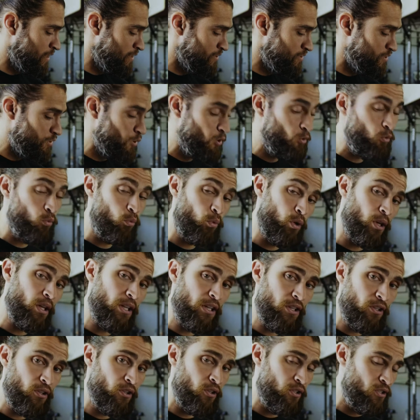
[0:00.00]
So really
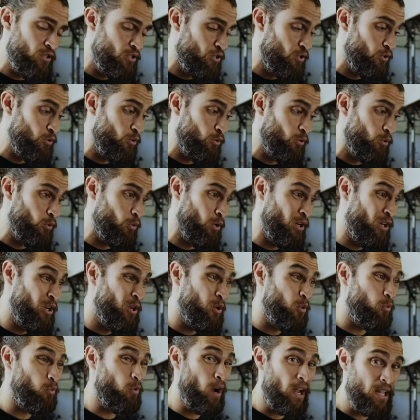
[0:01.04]
good to
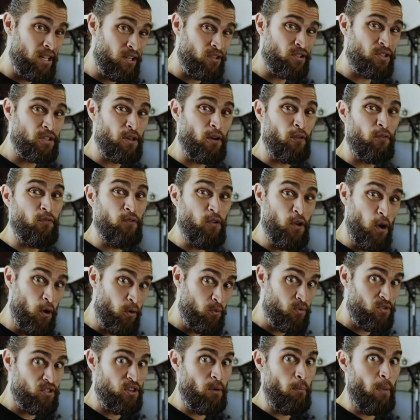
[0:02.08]
write yourself
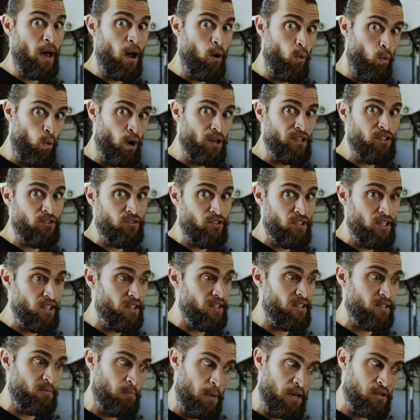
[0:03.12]
notes about what you
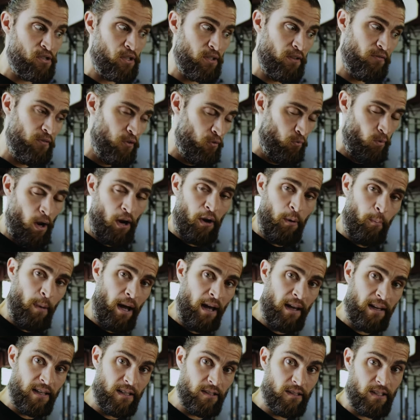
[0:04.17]
did, especially if you run a
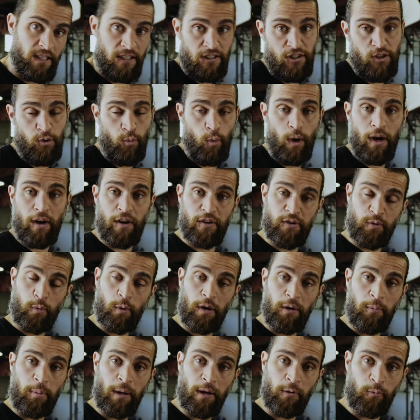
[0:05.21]
mile and you wear a
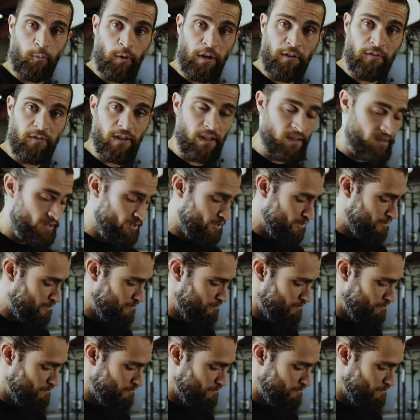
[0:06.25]
20-pound weight vest.